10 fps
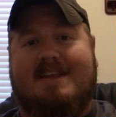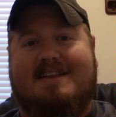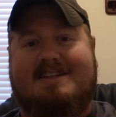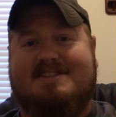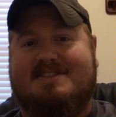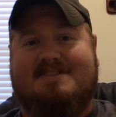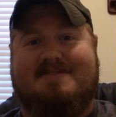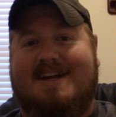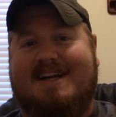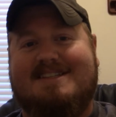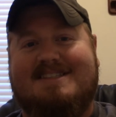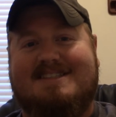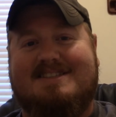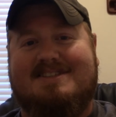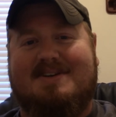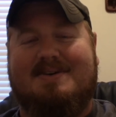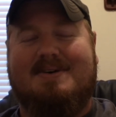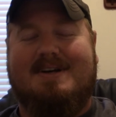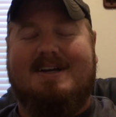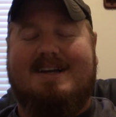I mean, that's just the facts. So
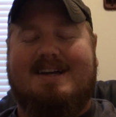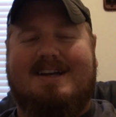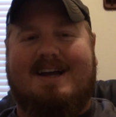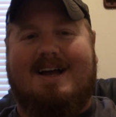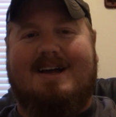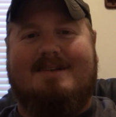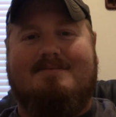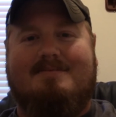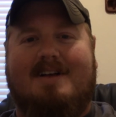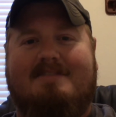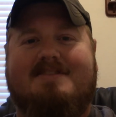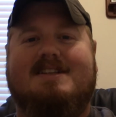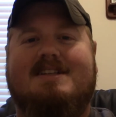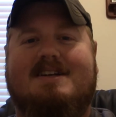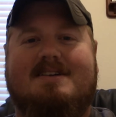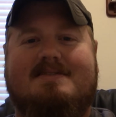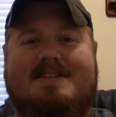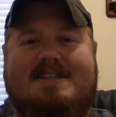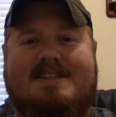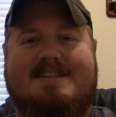I feel loved.
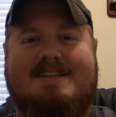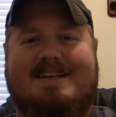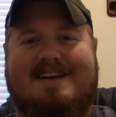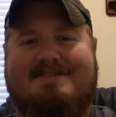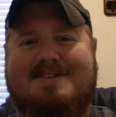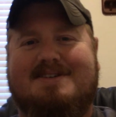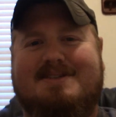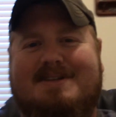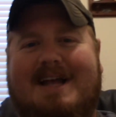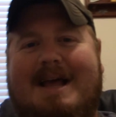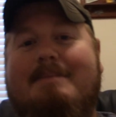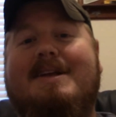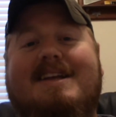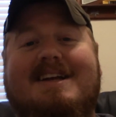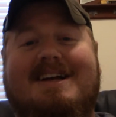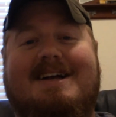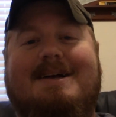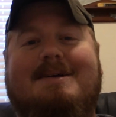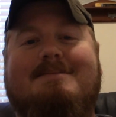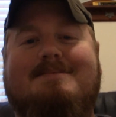I feel happy.
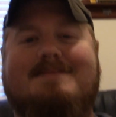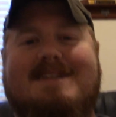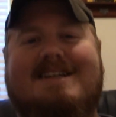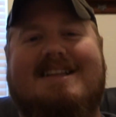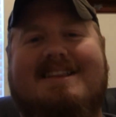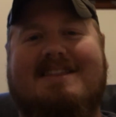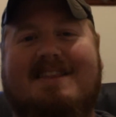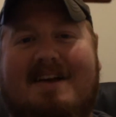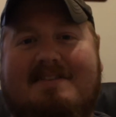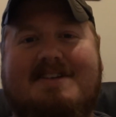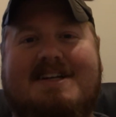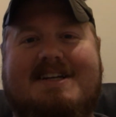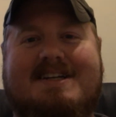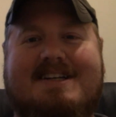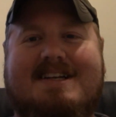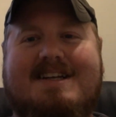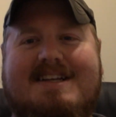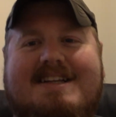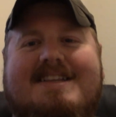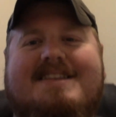I'm loving
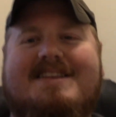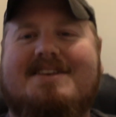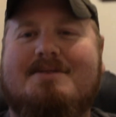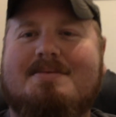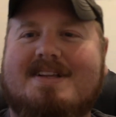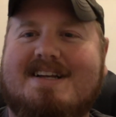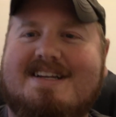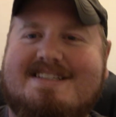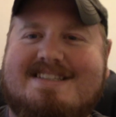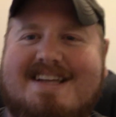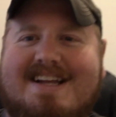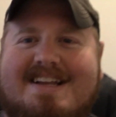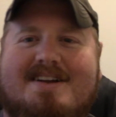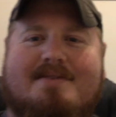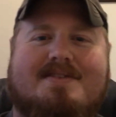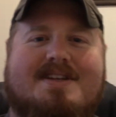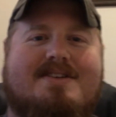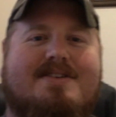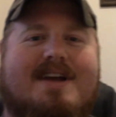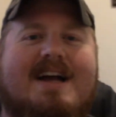the new place, and hopefully
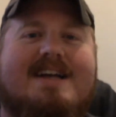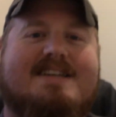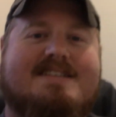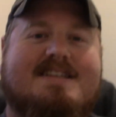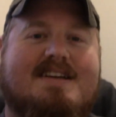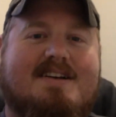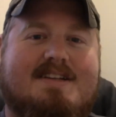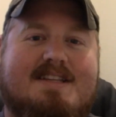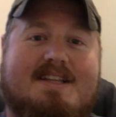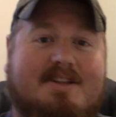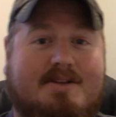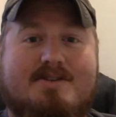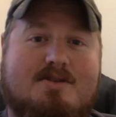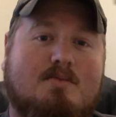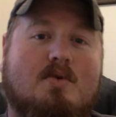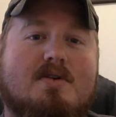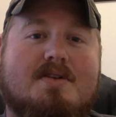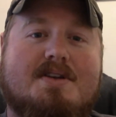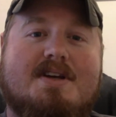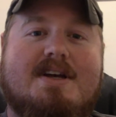you guys in the YouTube
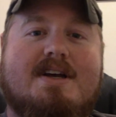world